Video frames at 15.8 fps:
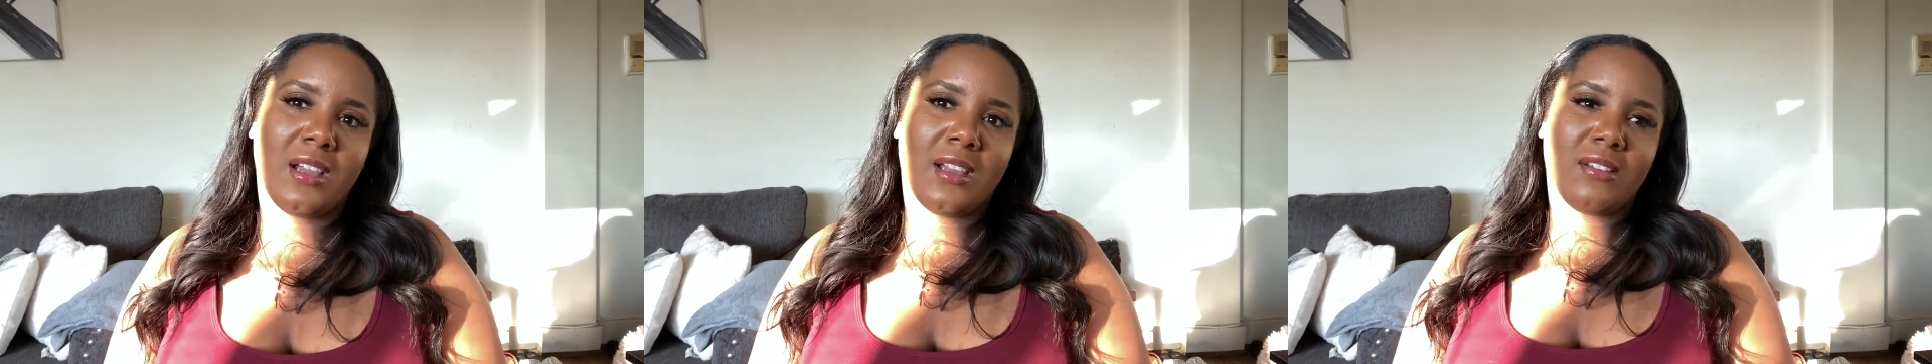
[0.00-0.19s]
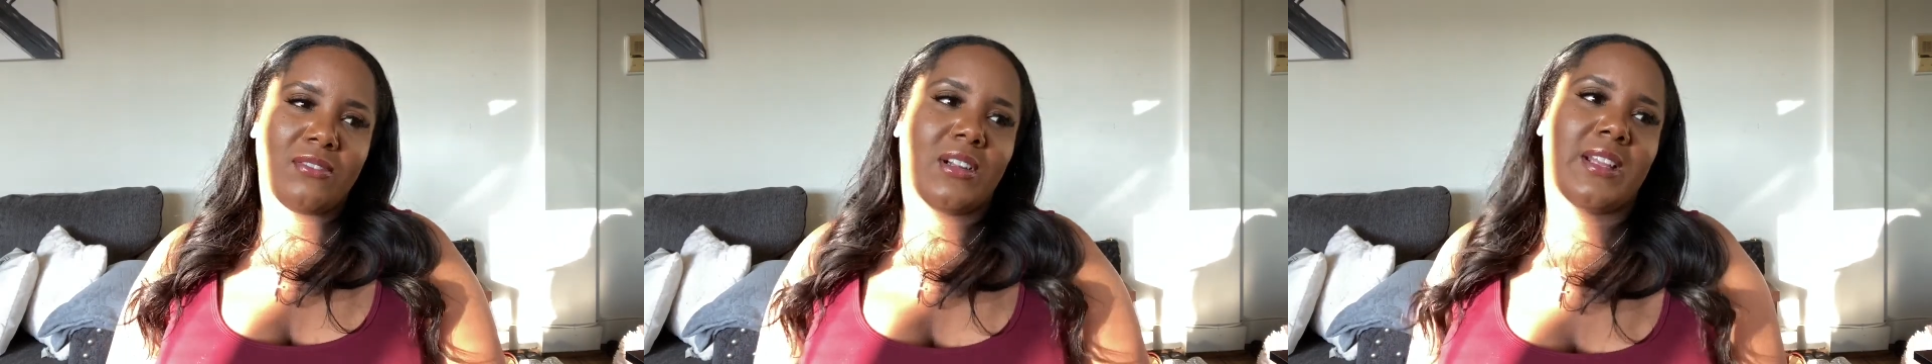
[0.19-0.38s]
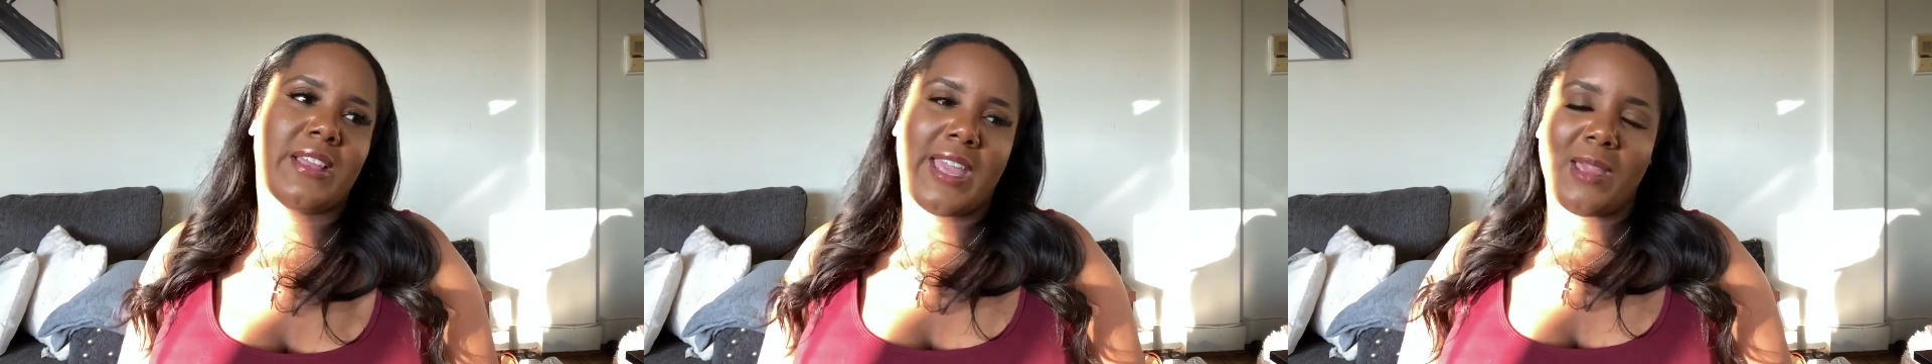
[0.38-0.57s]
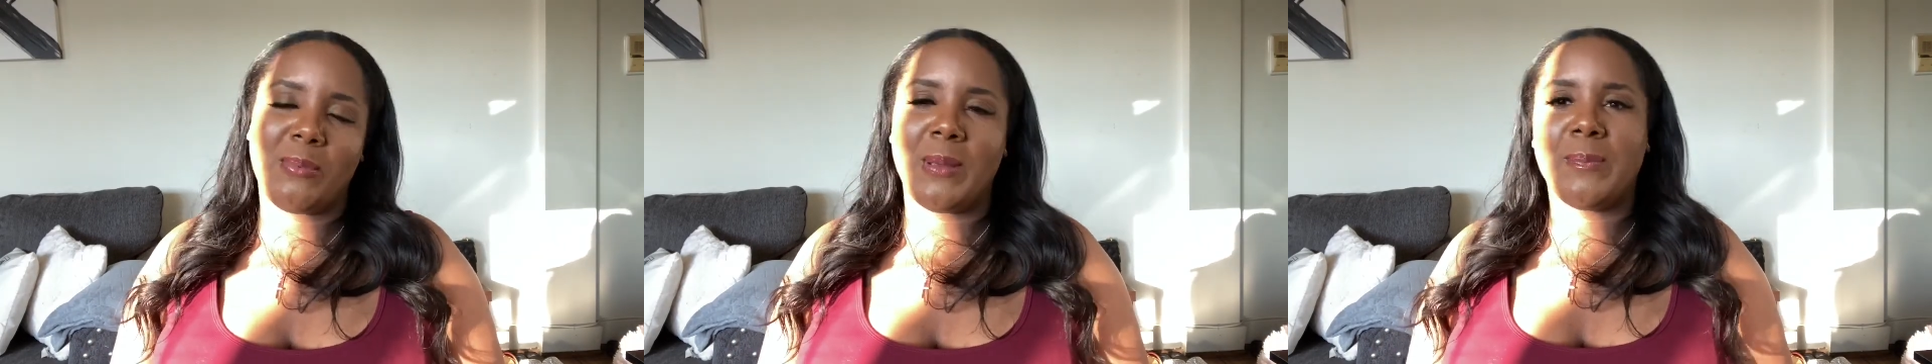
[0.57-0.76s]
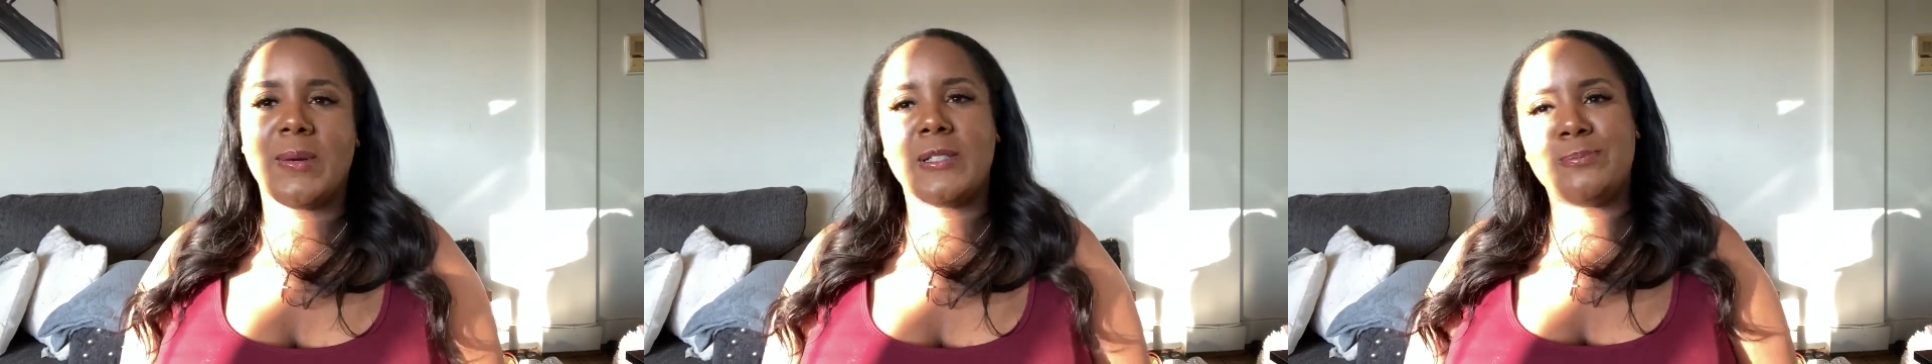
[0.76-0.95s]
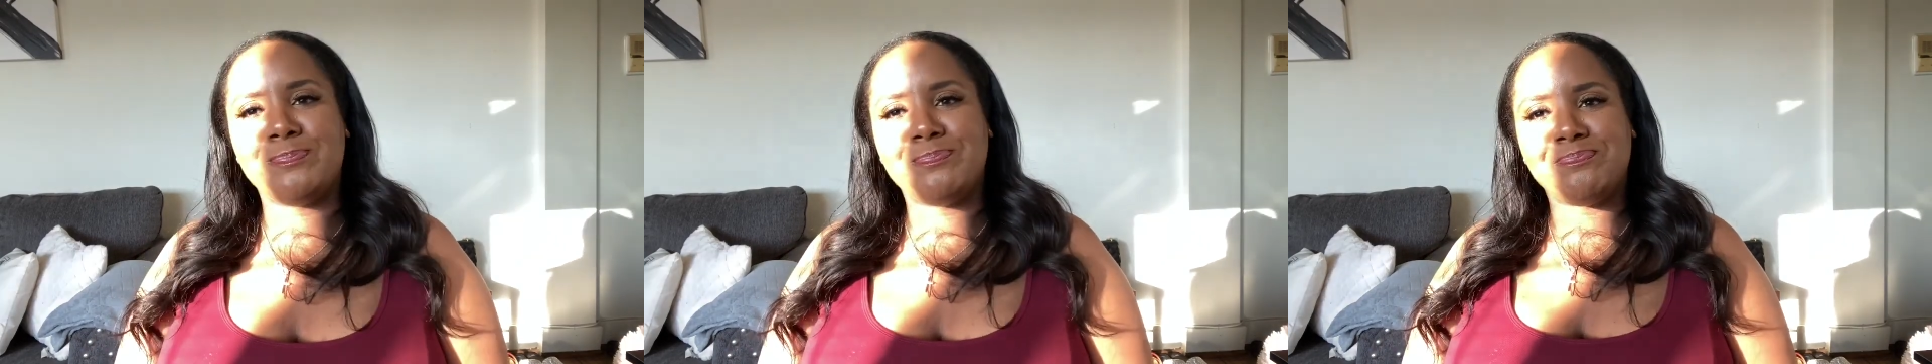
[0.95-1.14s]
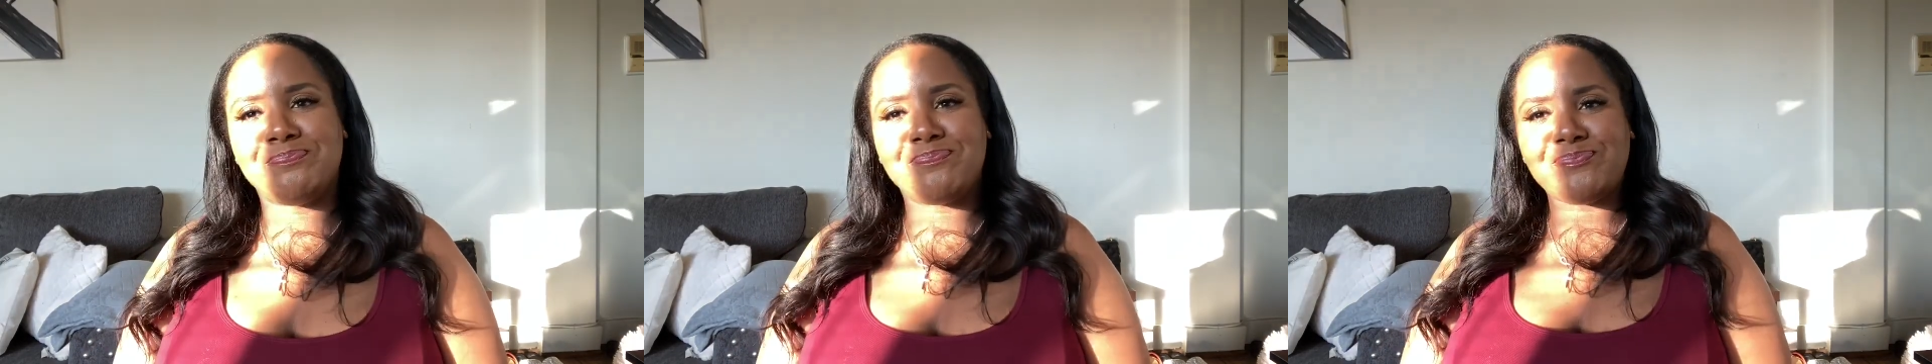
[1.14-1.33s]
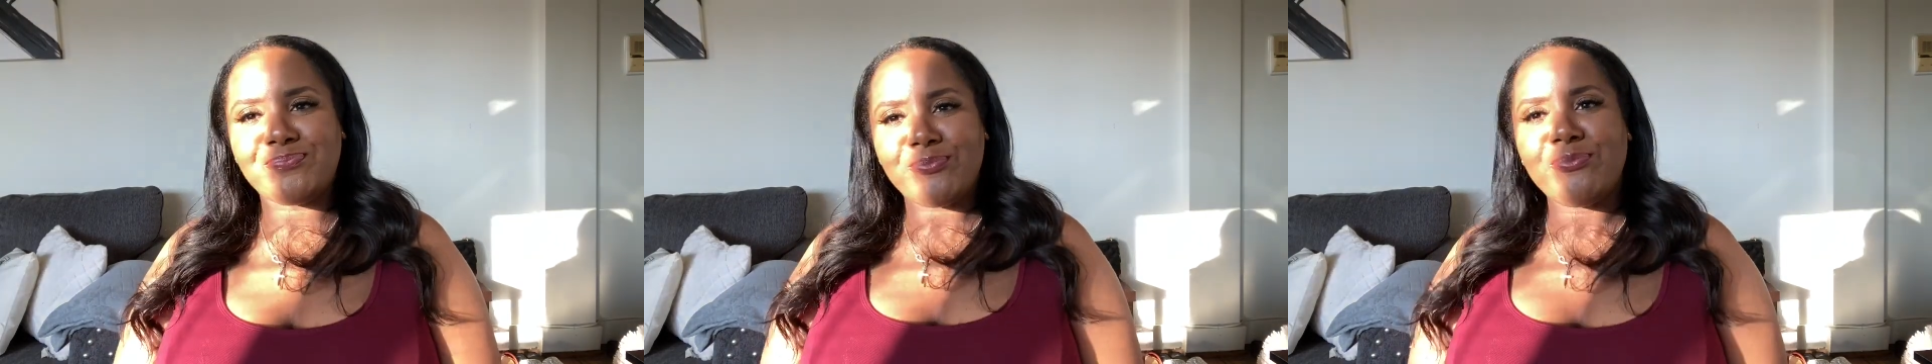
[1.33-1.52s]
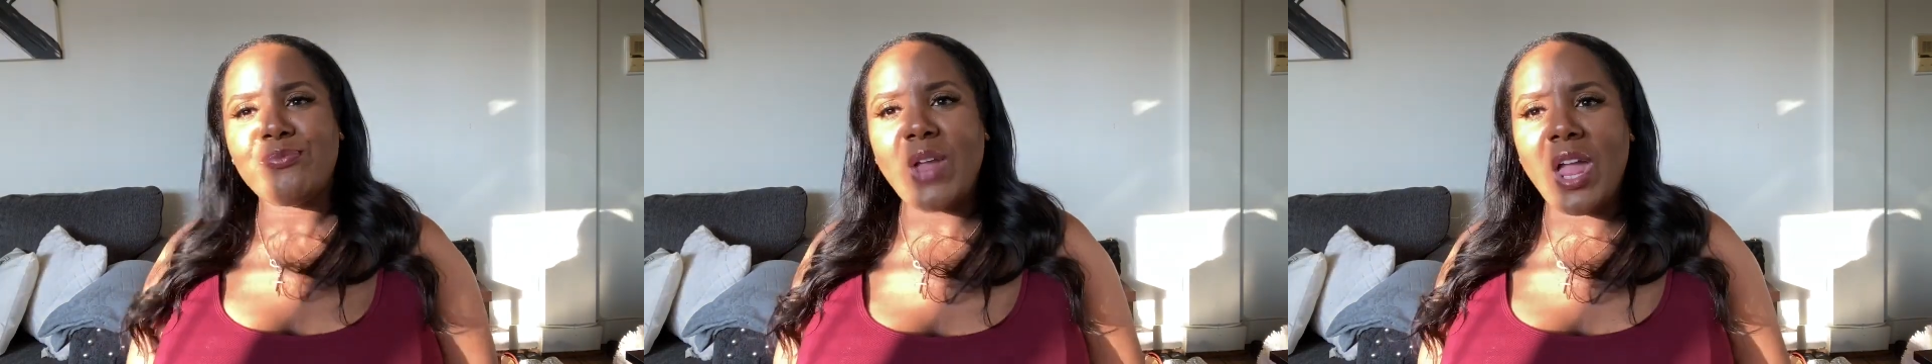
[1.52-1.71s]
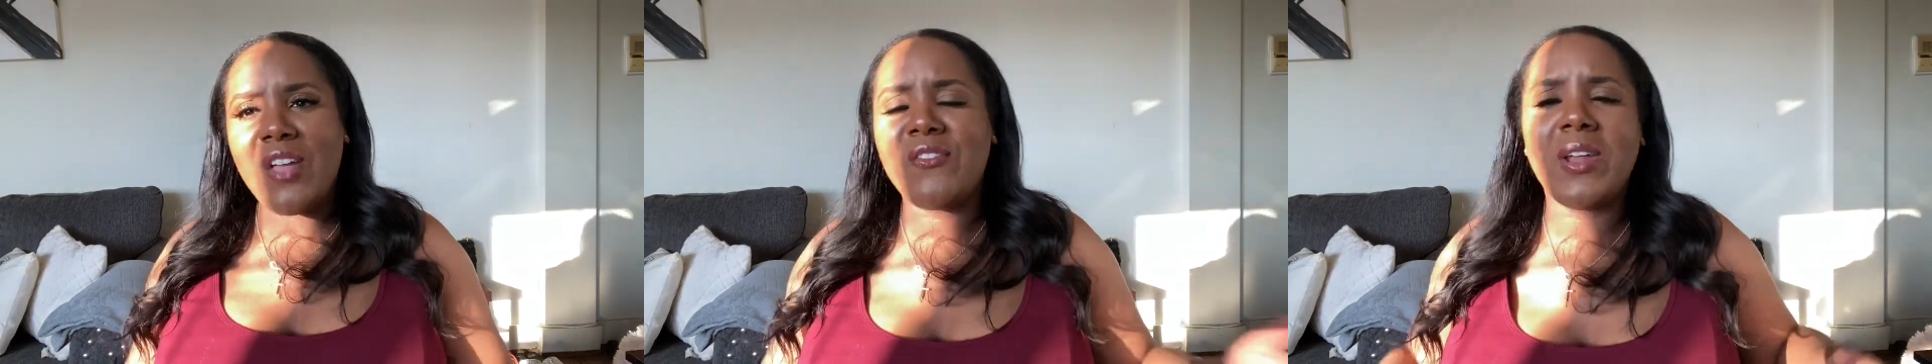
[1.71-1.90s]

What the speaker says: for the cake people, for